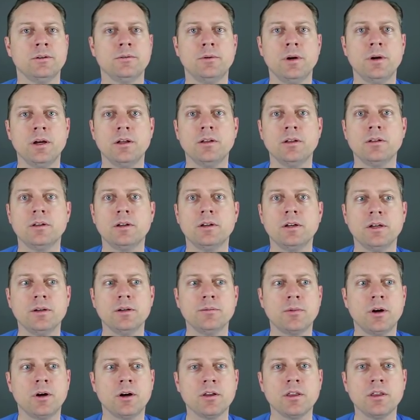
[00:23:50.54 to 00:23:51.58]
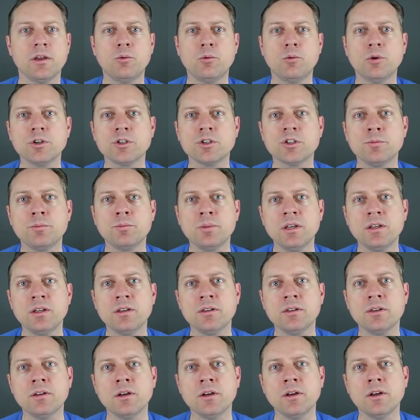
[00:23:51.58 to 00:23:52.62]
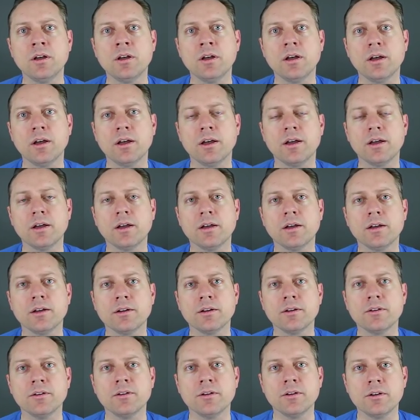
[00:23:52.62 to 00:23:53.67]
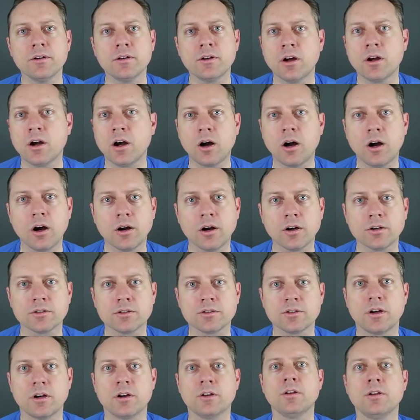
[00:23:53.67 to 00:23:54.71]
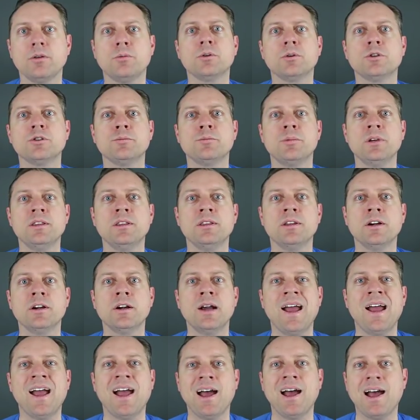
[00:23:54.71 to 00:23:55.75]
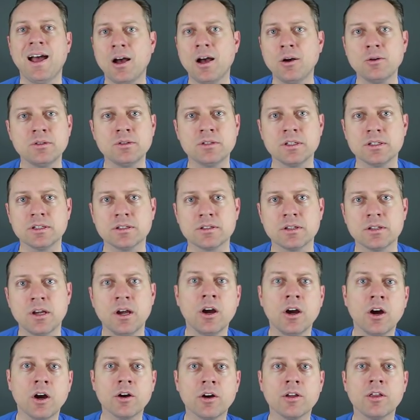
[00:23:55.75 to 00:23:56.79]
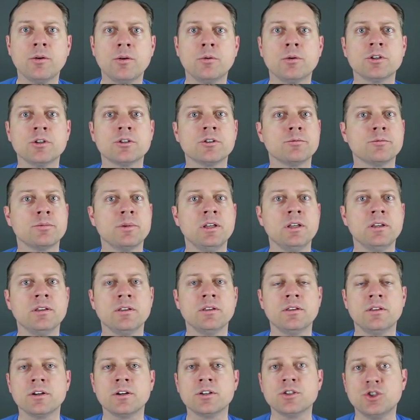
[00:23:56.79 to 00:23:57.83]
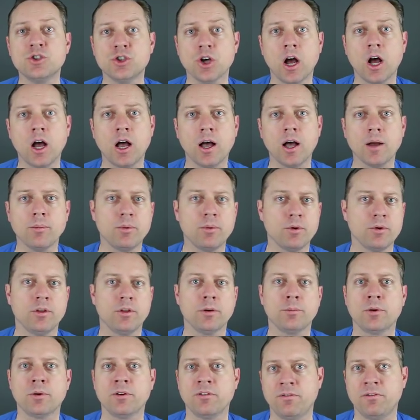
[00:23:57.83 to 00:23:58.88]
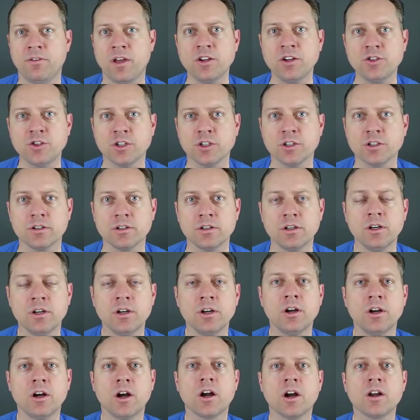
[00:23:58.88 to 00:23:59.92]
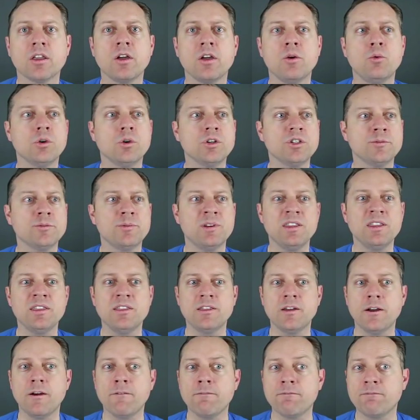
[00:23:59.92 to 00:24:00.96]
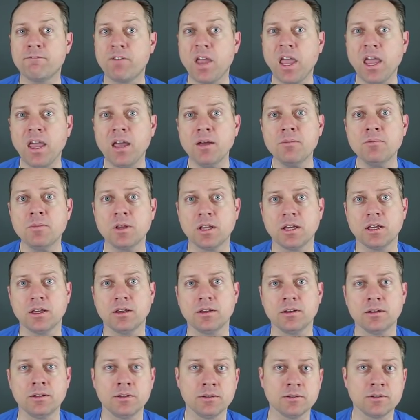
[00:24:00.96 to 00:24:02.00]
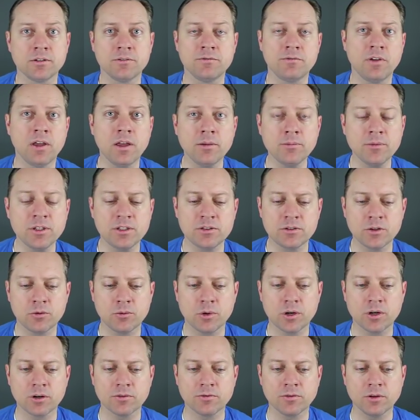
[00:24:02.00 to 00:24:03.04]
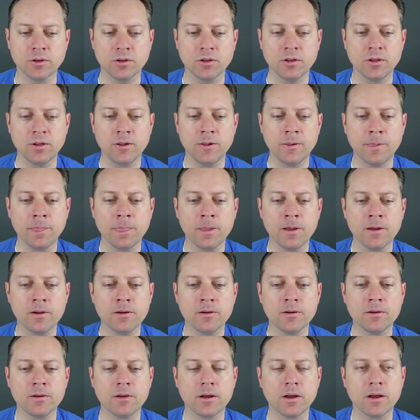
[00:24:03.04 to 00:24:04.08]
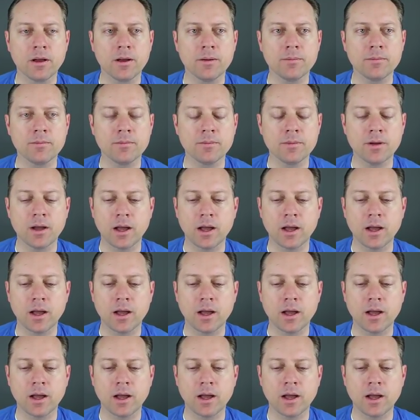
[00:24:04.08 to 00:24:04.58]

Well, um, are they worshiping uh, cars? Are they worshiping their houses? Are they worshiping their job, their profession? Are they worshiping their family? Is their family so wonderful? Um,